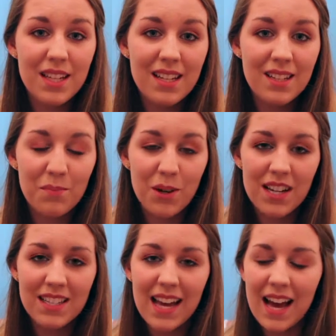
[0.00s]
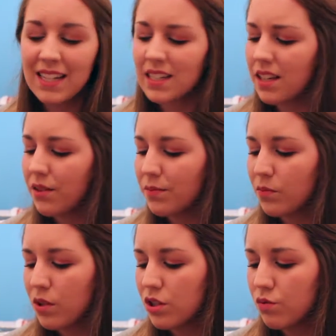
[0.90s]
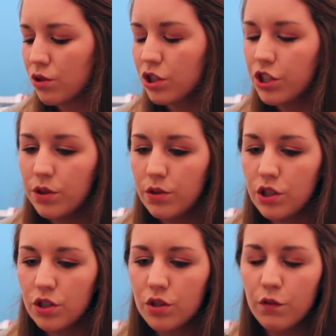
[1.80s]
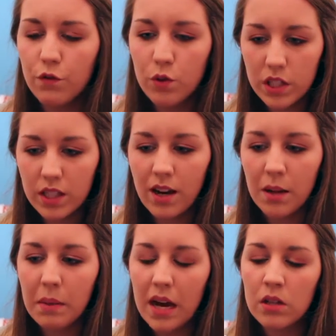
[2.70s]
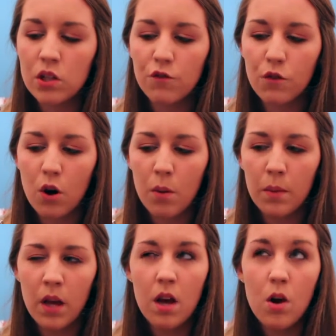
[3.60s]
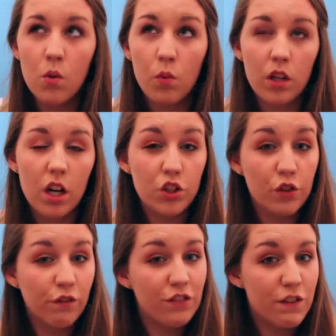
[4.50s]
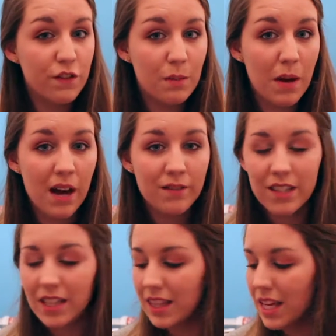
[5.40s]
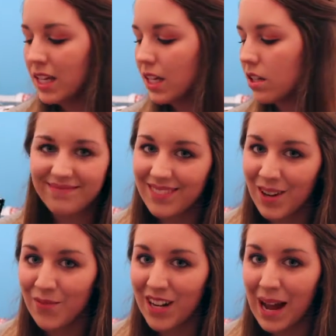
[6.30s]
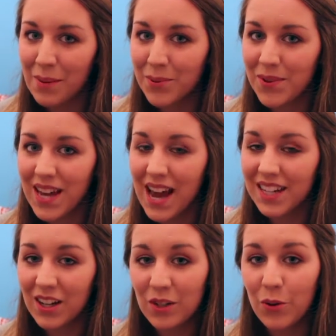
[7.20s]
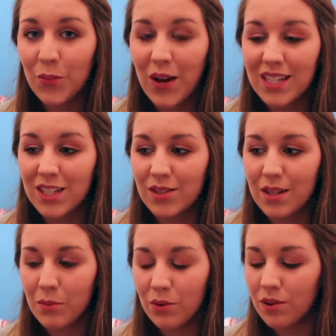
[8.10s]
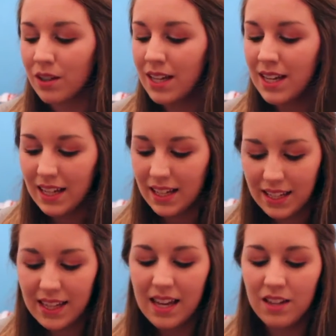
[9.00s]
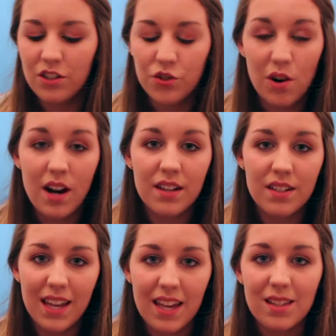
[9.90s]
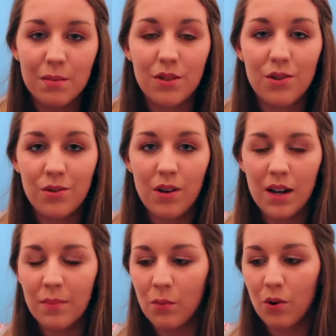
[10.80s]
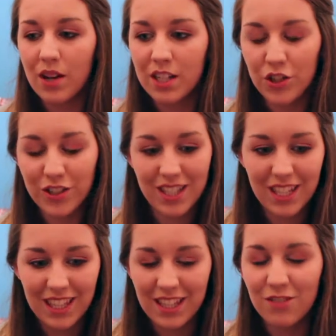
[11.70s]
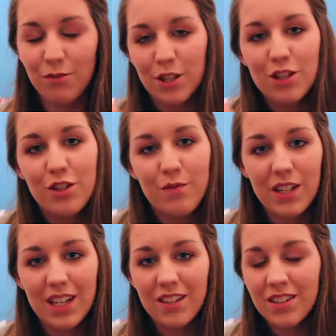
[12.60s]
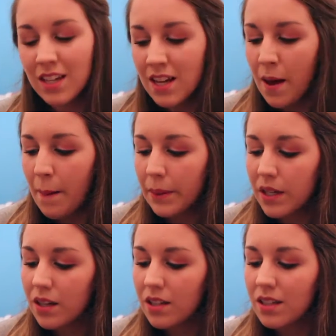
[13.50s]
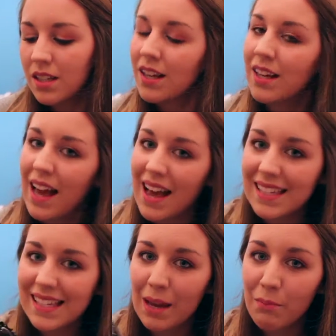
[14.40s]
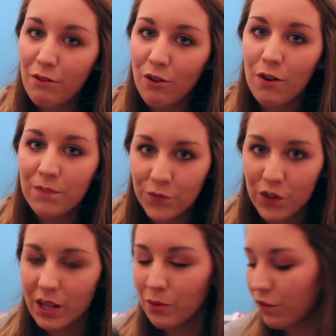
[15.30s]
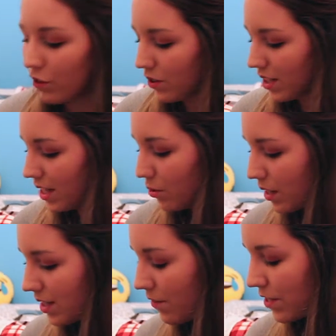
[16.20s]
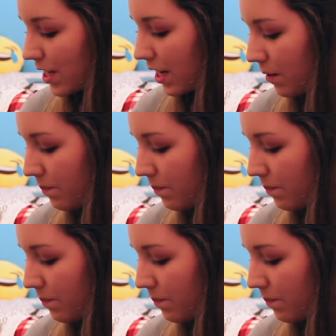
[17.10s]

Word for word: Sainsbury's and it was reduced to £49 from £150 I think. I'm really happy with it and I cannot wait to use it more. Again, trying to get some new, more interesting things for my YouTube videos because as I said before, really want to focus it in 2017.